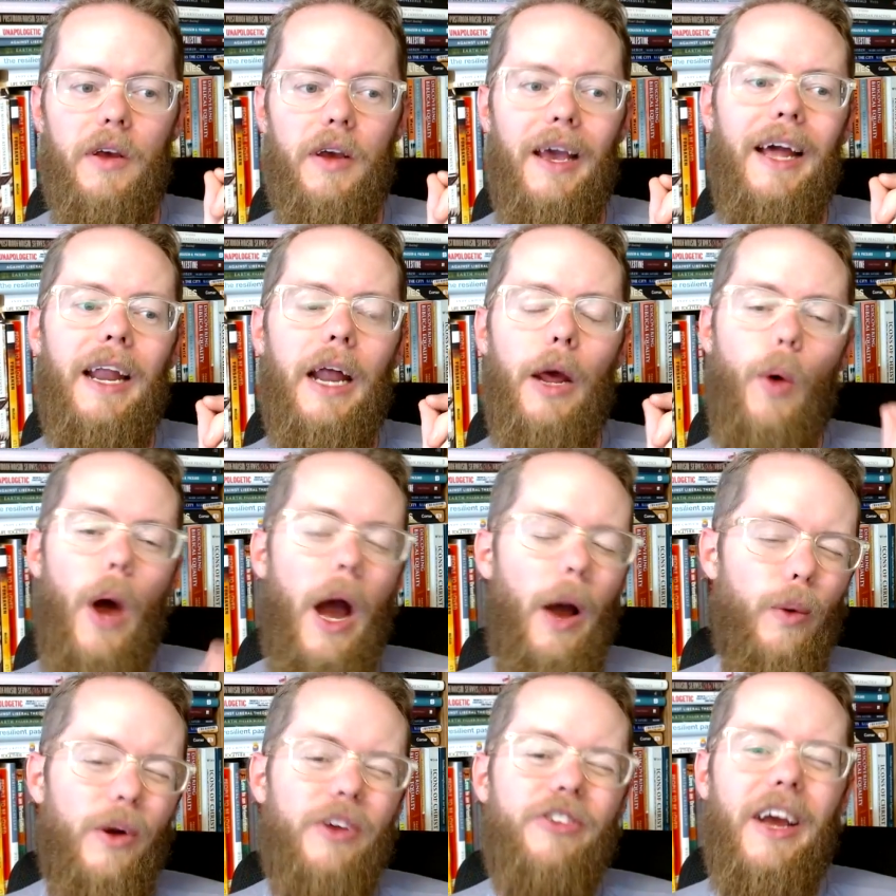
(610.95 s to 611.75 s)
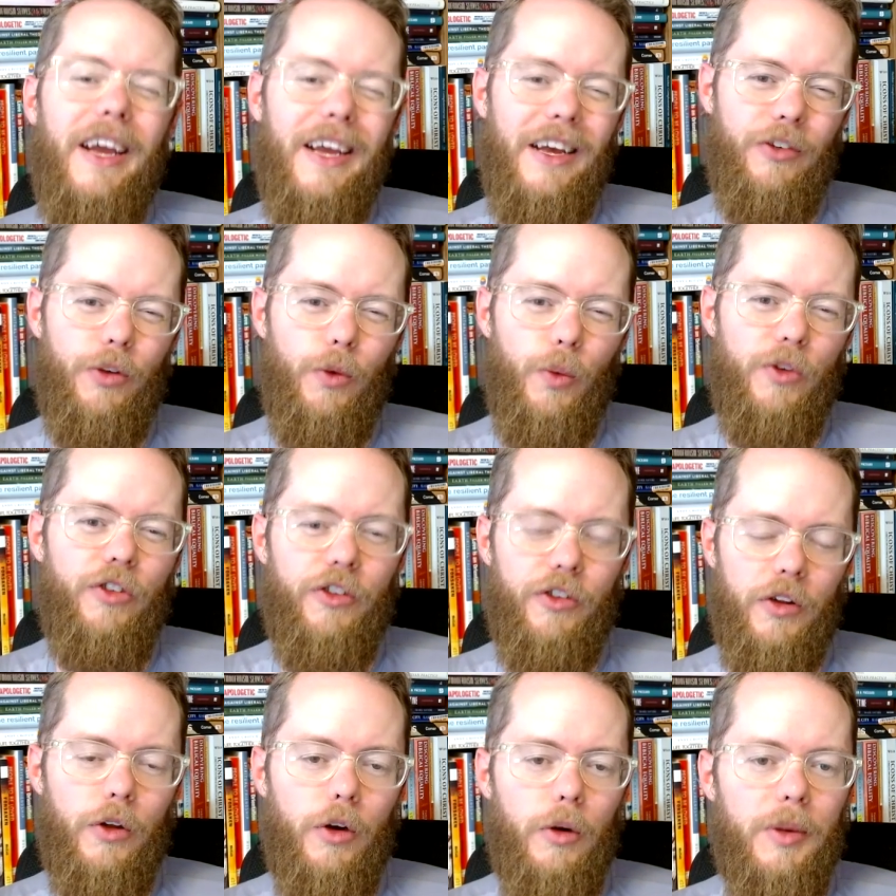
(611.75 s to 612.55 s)
and I wish, I guess, it was
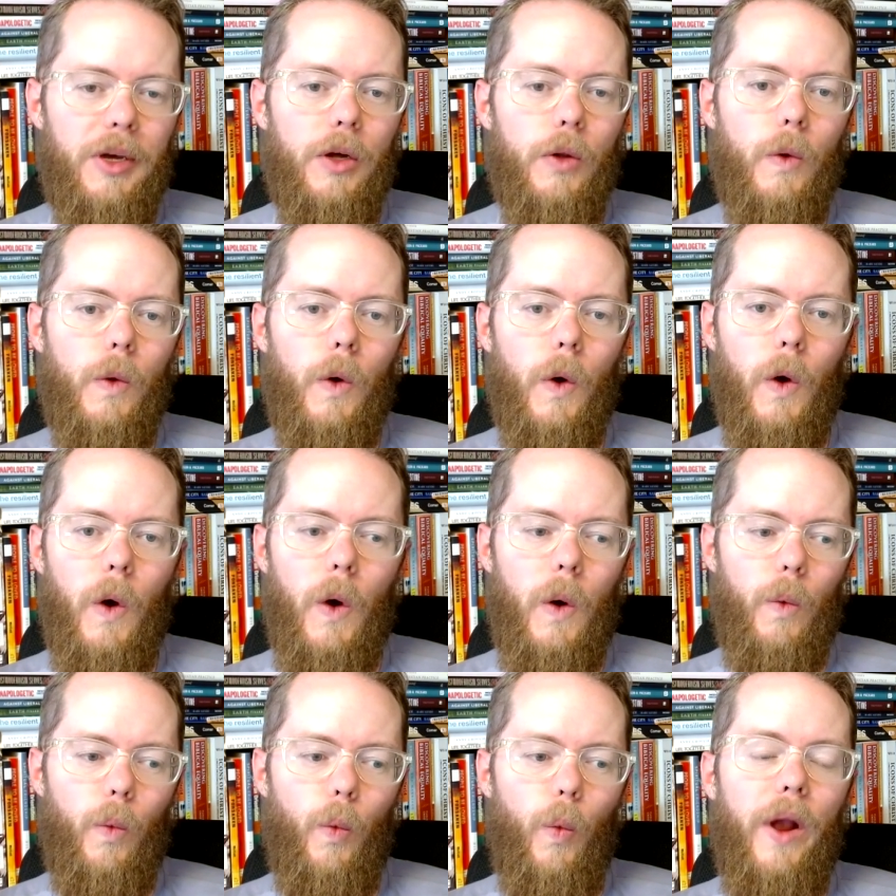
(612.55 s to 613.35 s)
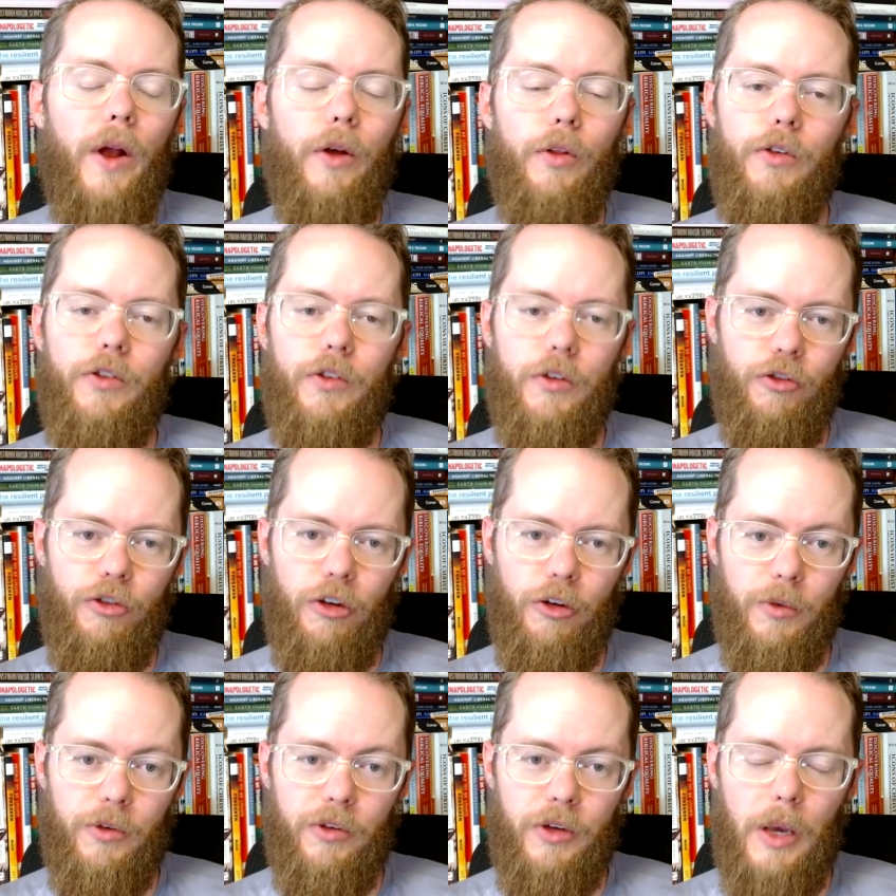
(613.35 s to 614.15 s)
just a little bit clearer where those
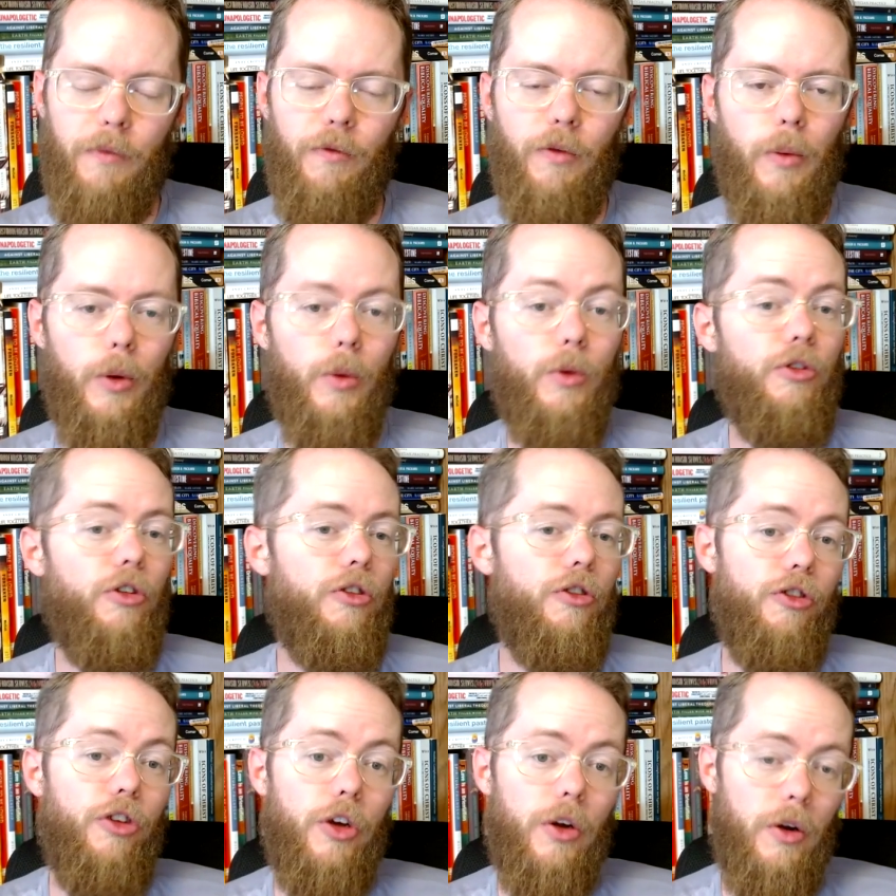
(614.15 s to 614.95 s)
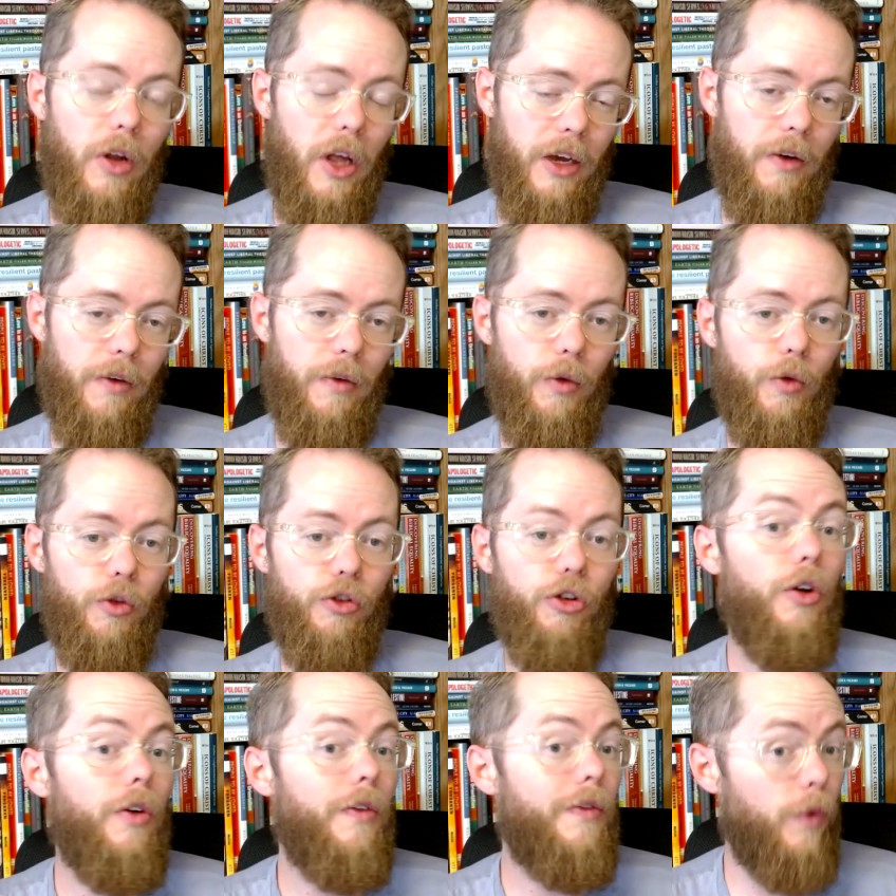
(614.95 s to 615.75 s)
judgments came from, and I wish she could
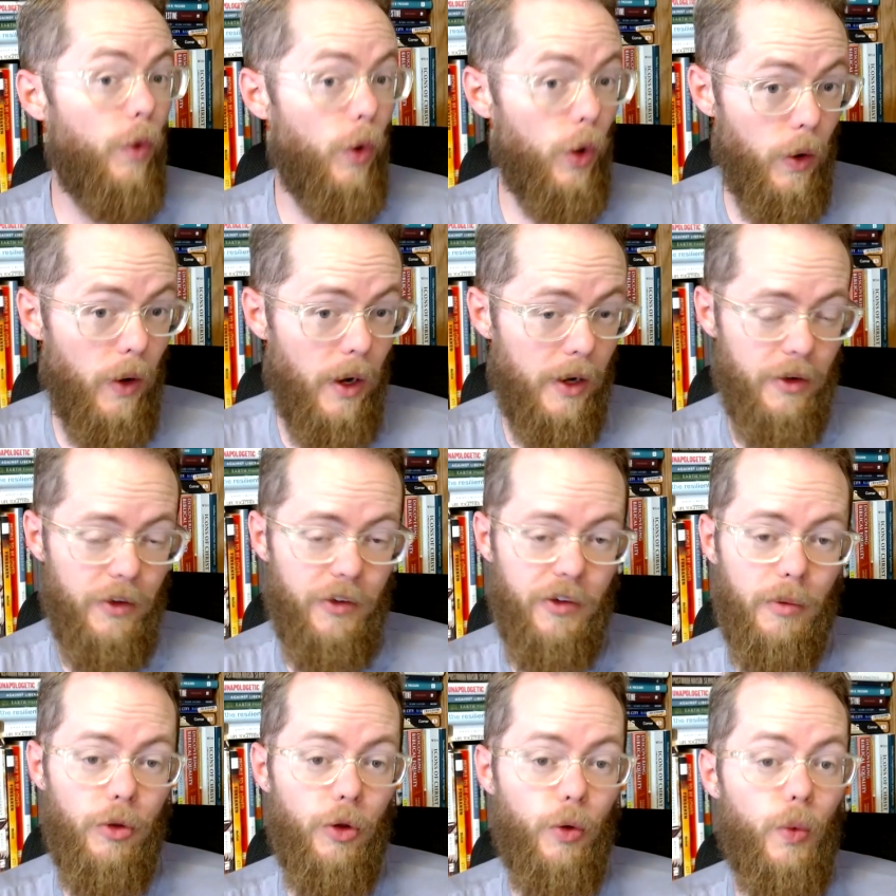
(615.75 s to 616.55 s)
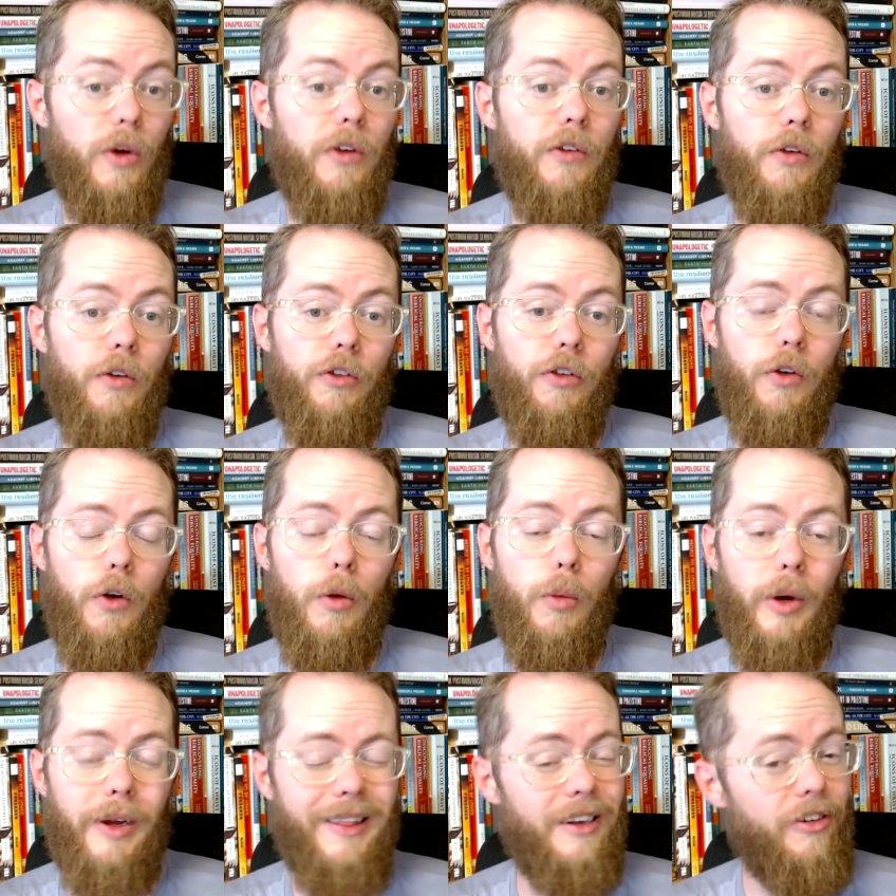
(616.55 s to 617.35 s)
have foregrounded some of the research and
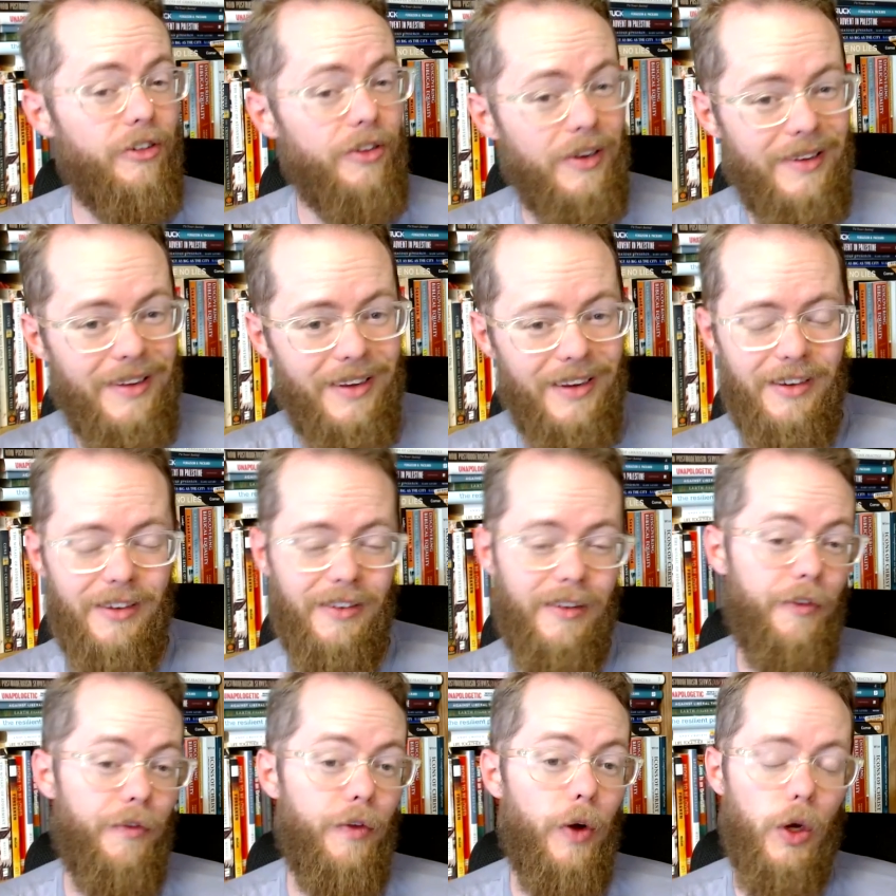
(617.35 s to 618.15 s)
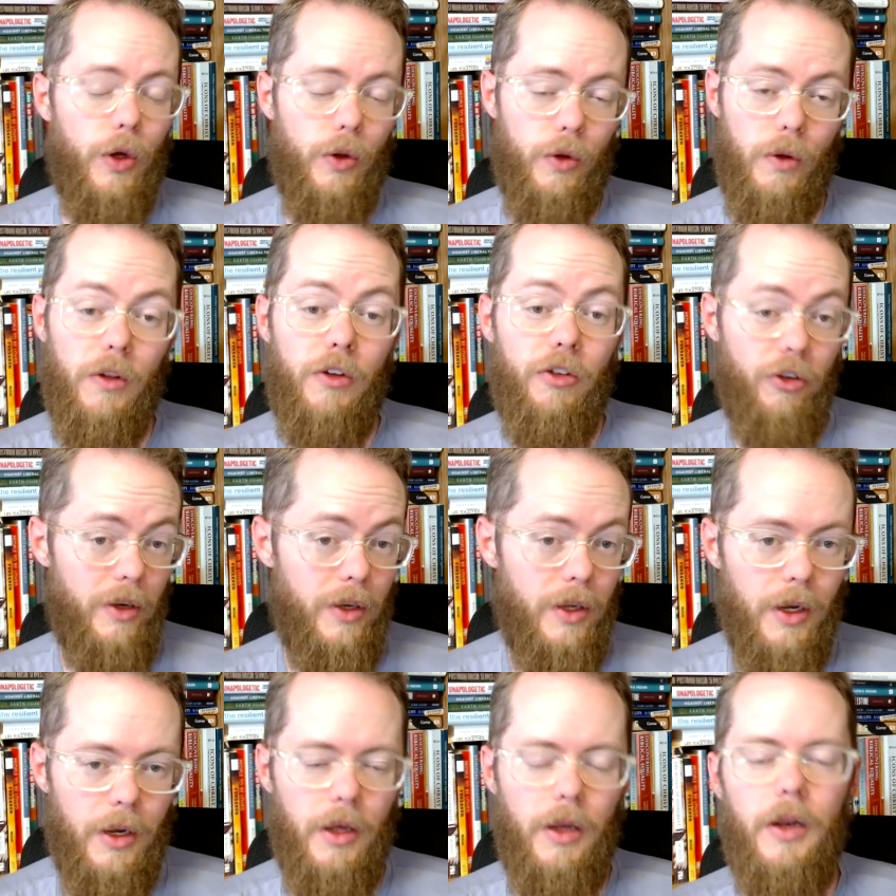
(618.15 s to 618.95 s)
homework that she did, because that's very clear that she
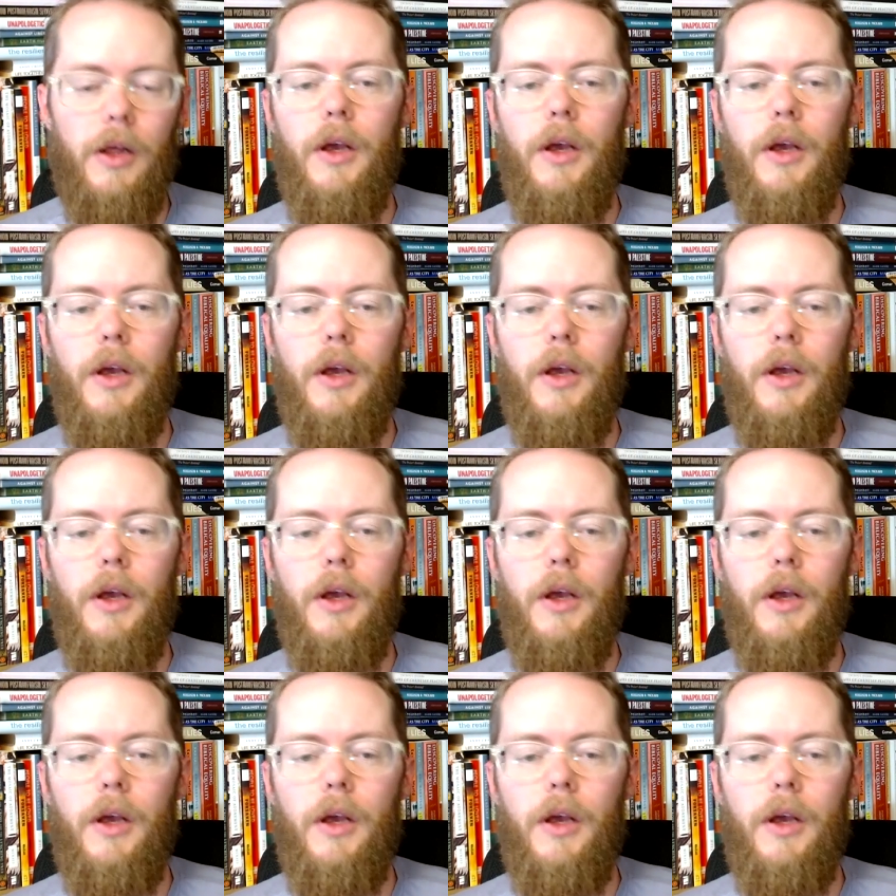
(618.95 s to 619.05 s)
did it.